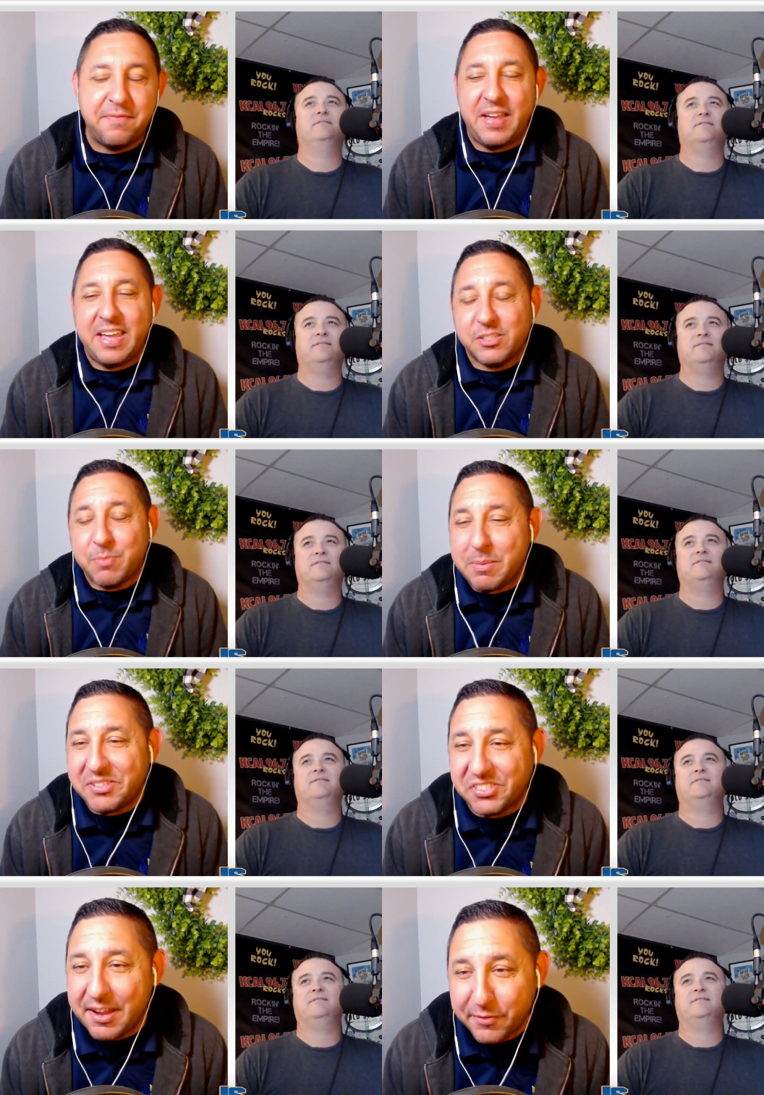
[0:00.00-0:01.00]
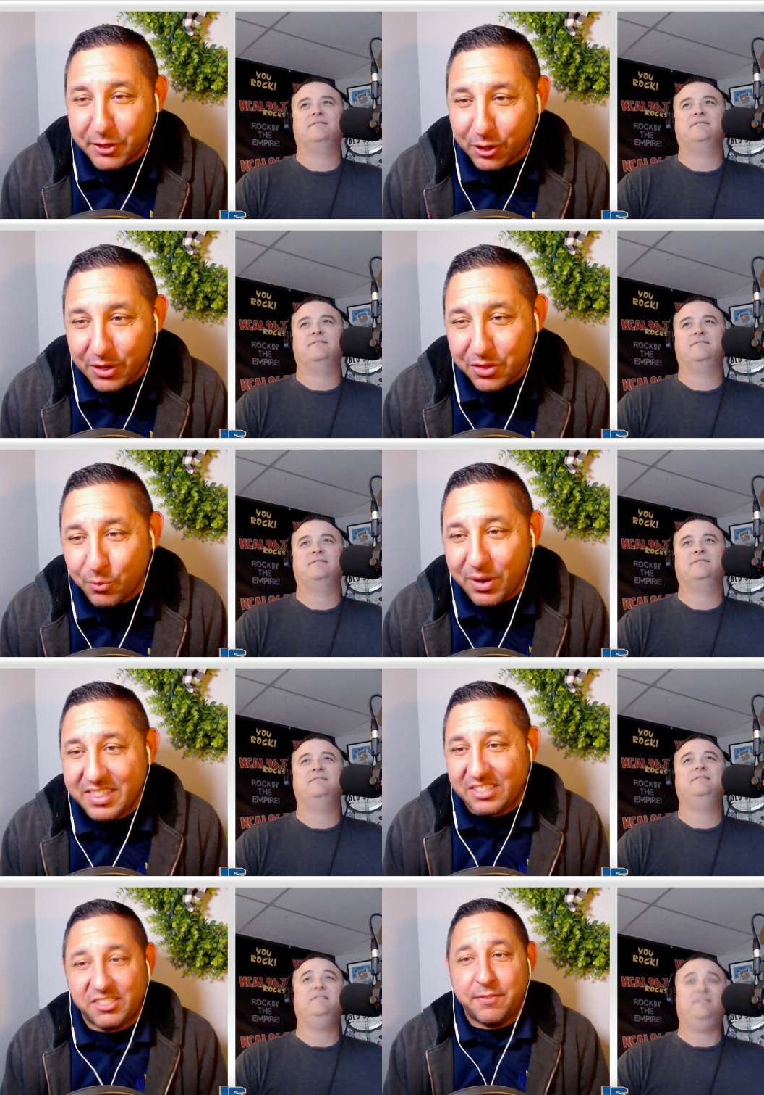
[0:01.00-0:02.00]
Speaker 1: A fan, is maybe Steph Curry, the way
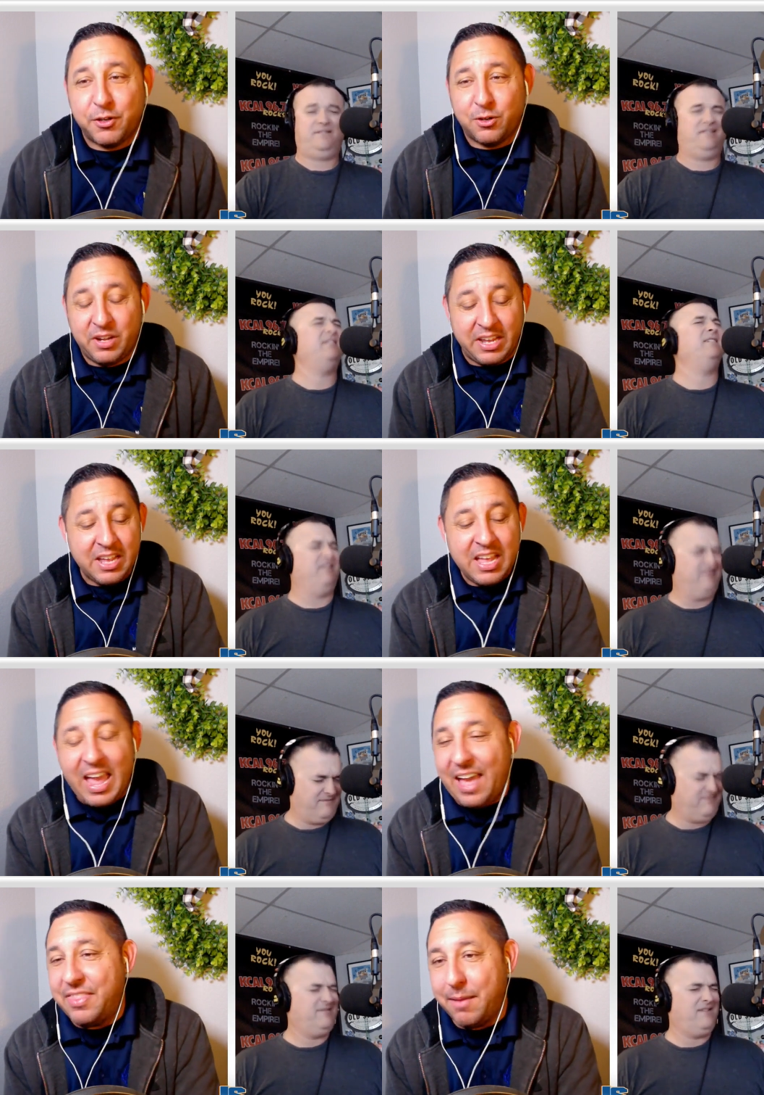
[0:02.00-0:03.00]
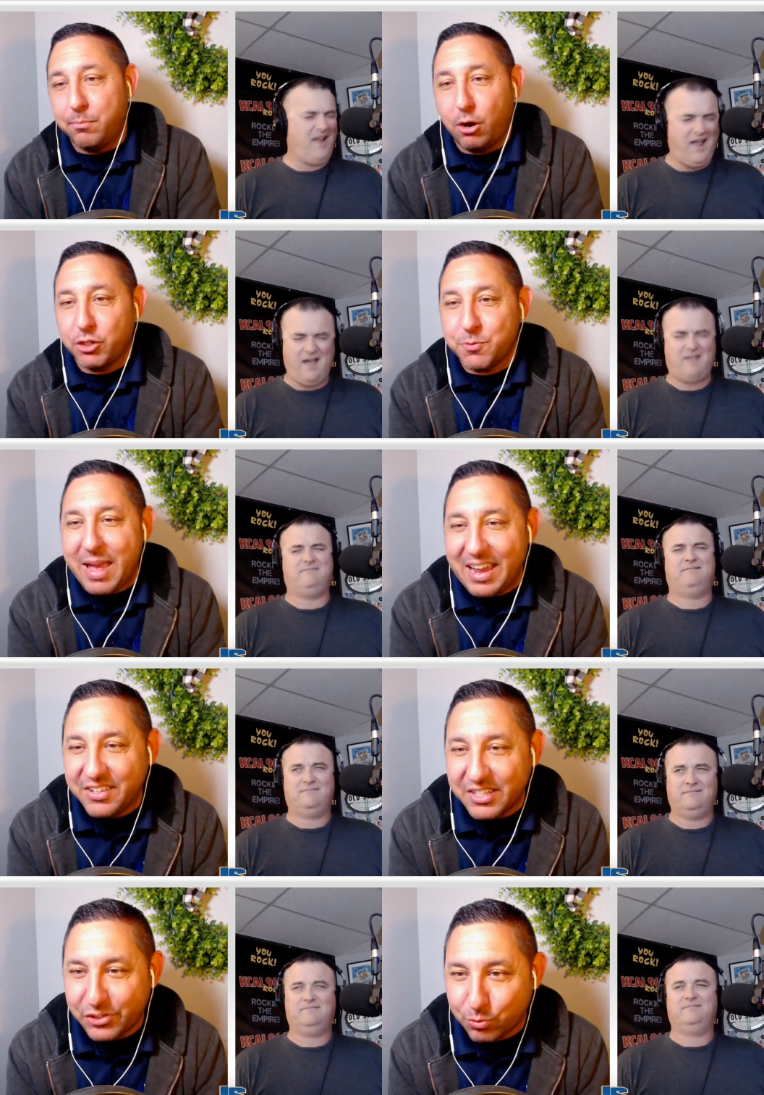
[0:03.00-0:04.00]
that Steph Curry had that March
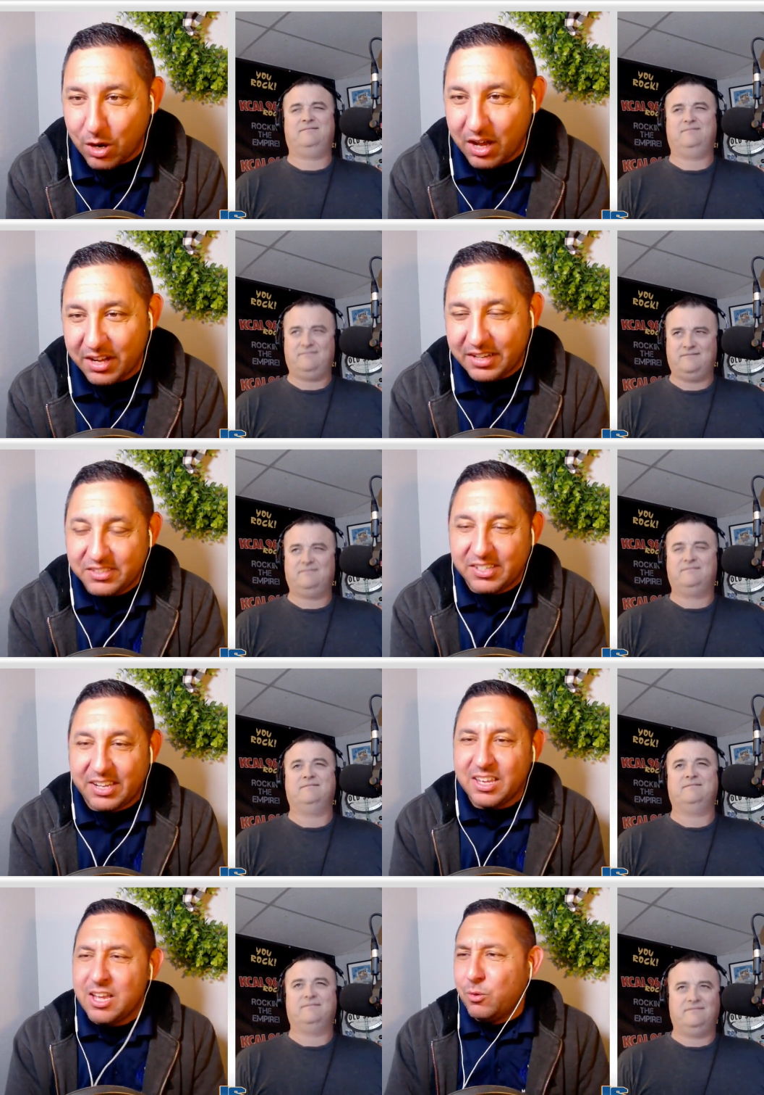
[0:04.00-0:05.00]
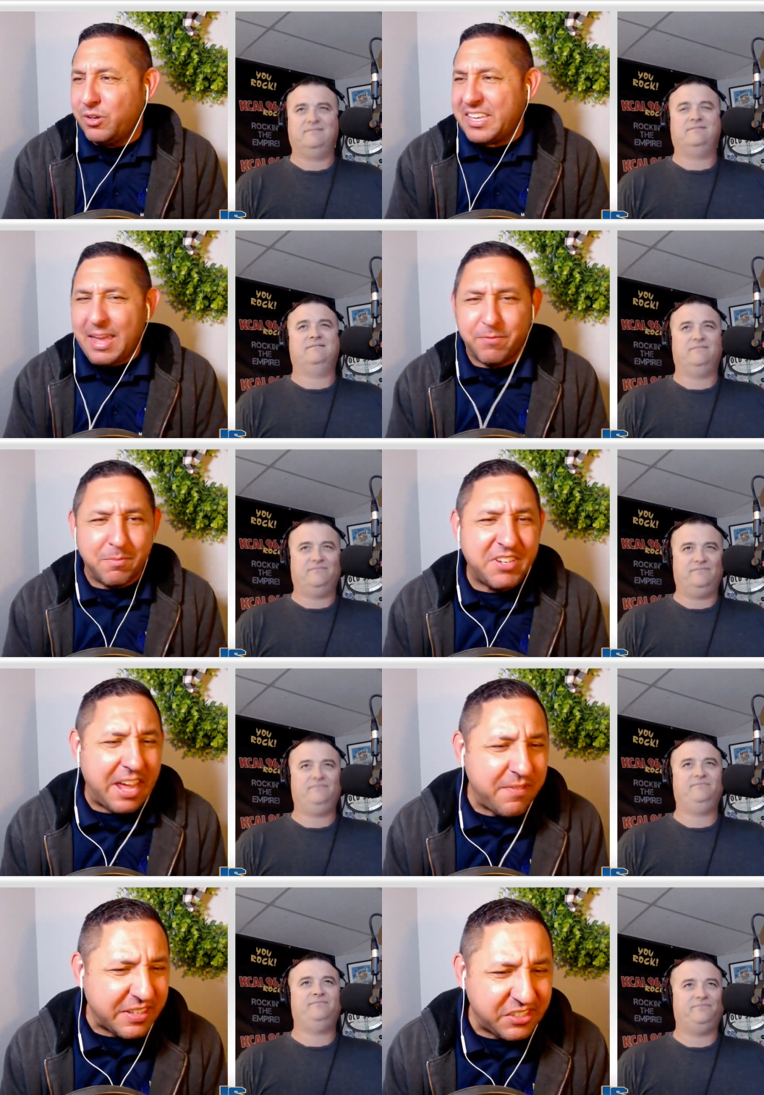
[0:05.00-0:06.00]
Madness run. And it's like, well, he came from
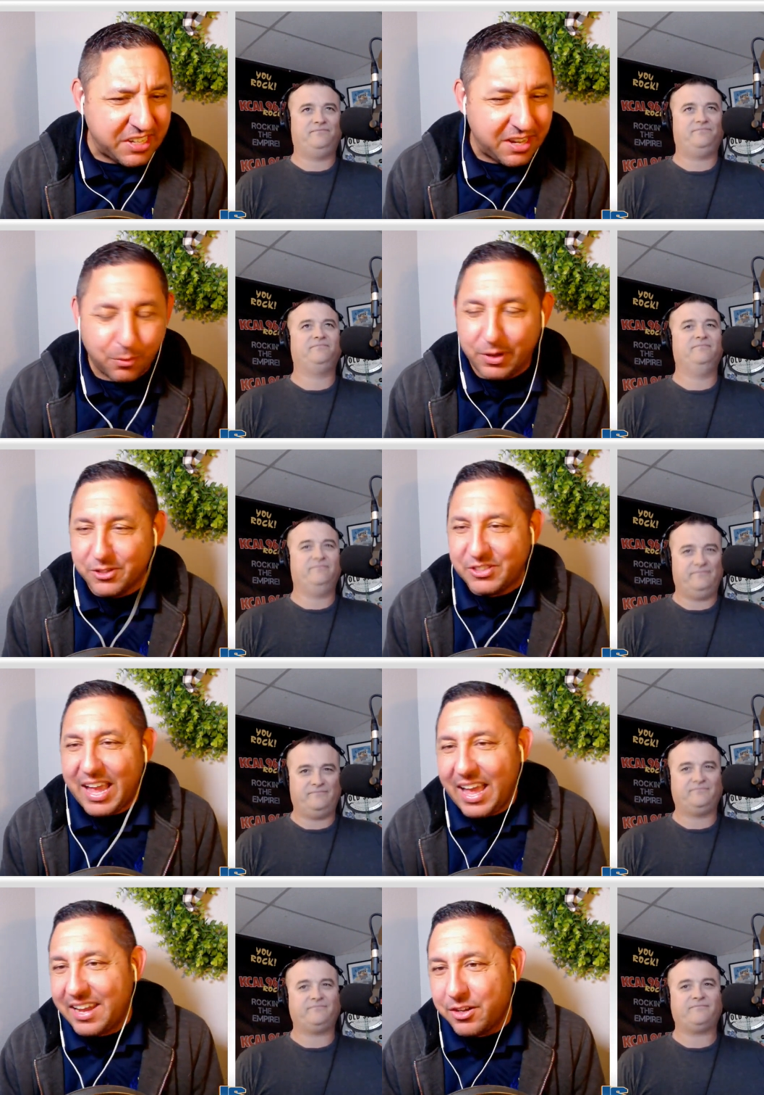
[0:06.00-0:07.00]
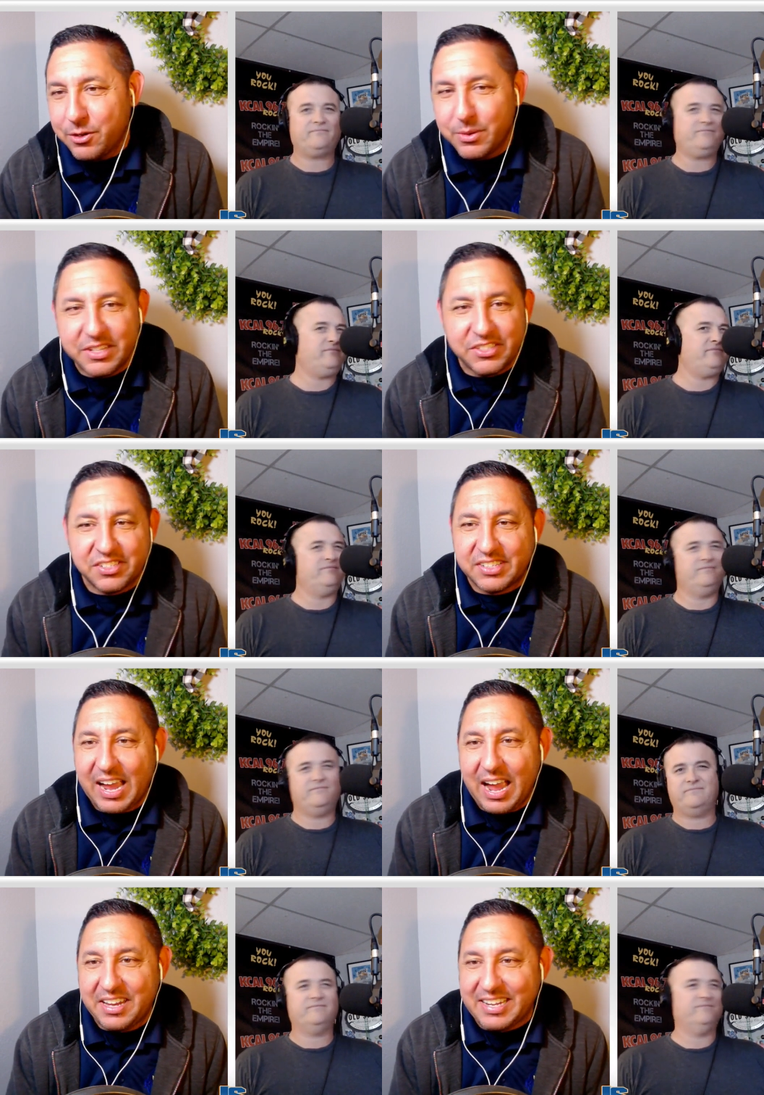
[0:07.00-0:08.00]
Davidson, and where's that? And who is this
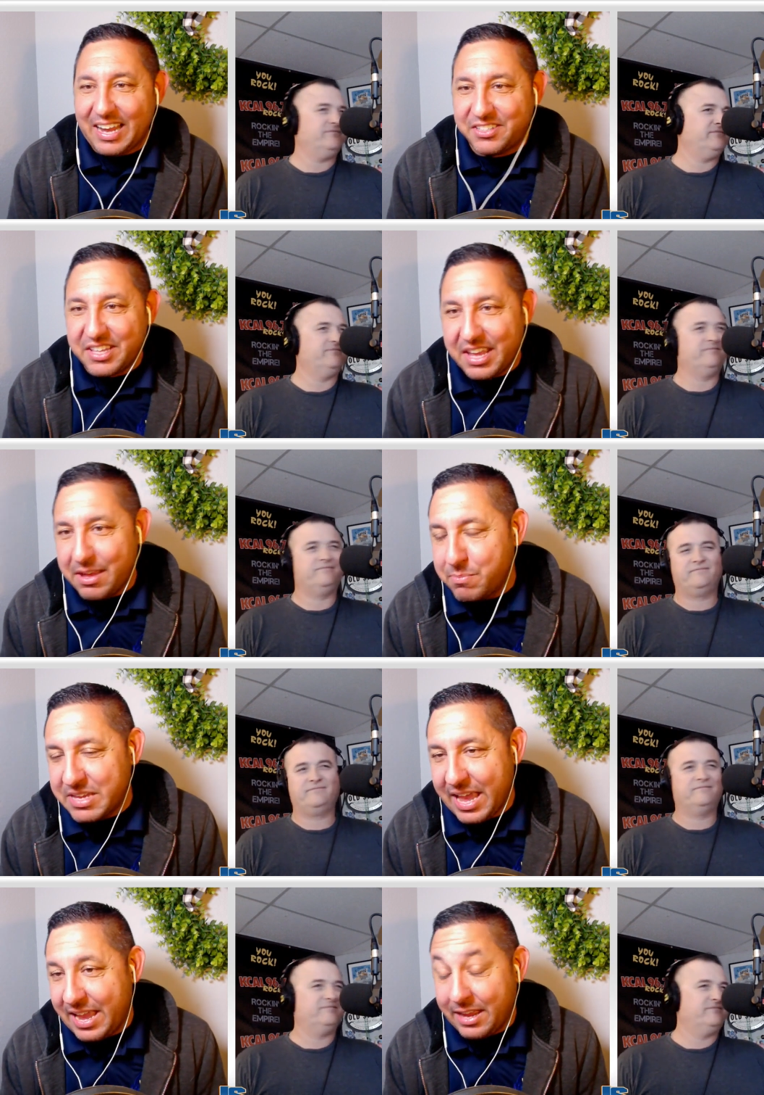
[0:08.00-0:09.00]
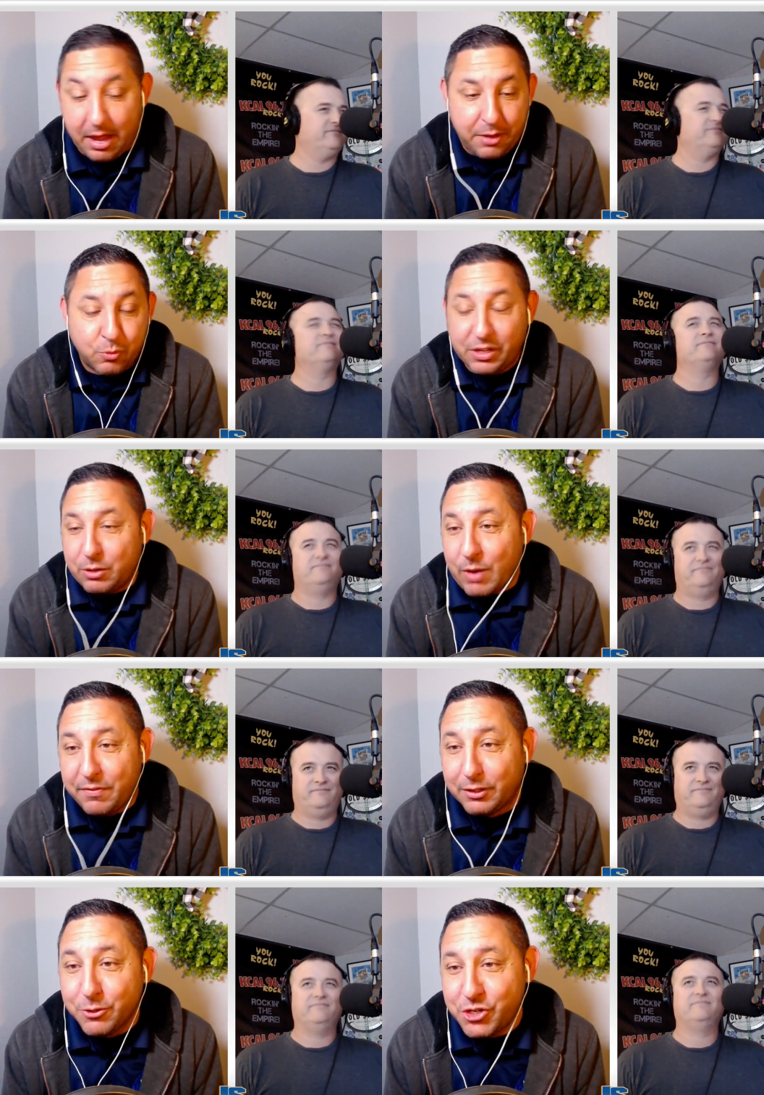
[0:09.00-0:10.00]
guy? And he got to the N B A and, and really
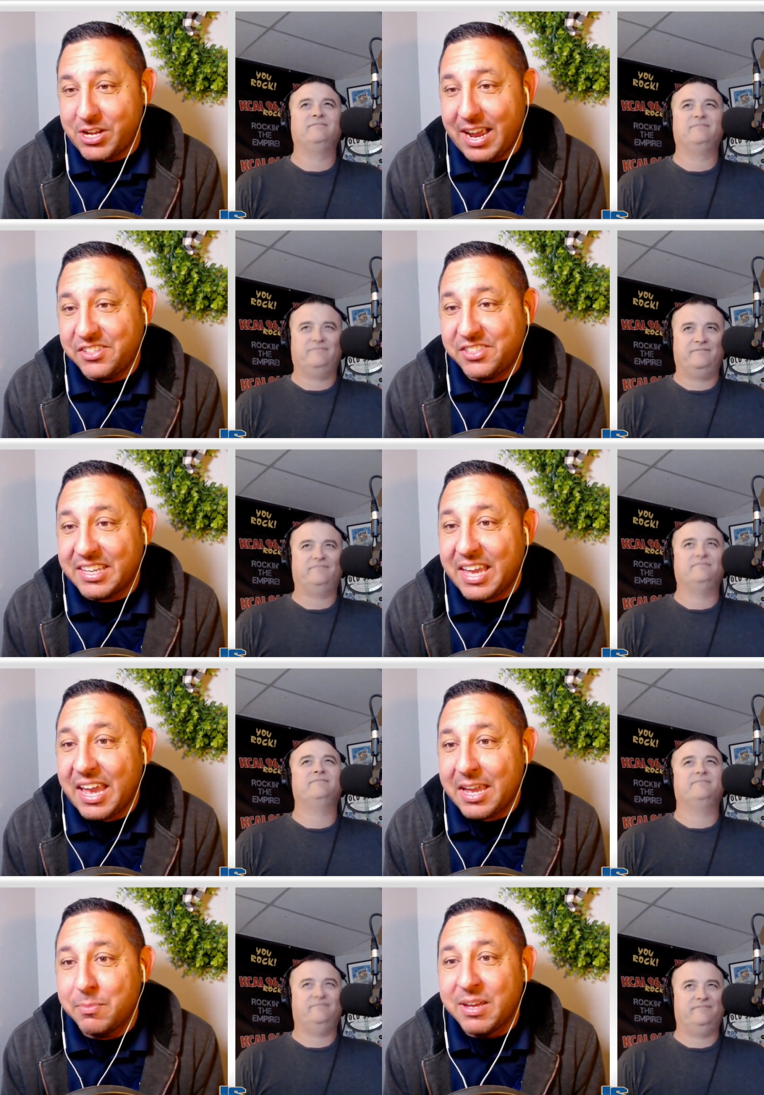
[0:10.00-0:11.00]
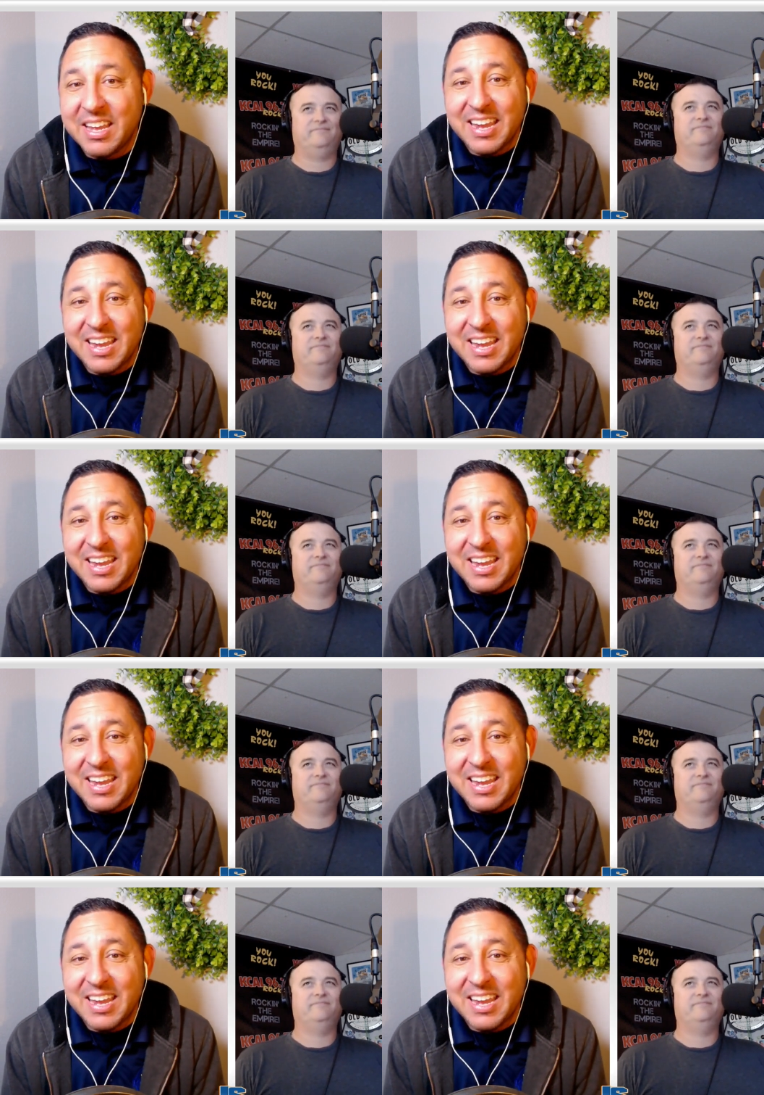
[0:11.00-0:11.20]
revolutionized the game.